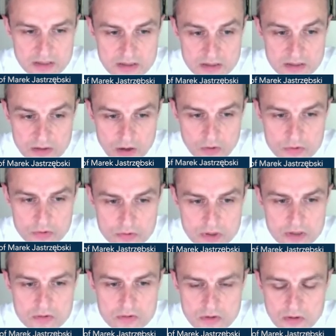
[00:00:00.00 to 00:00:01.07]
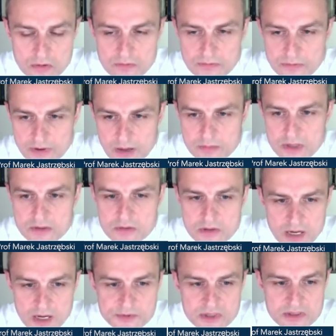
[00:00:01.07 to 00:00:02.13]
No, you need to confirm that you
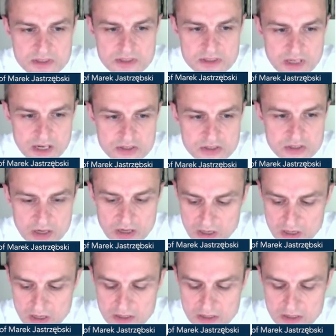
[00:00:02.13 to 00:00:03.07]
capture the structure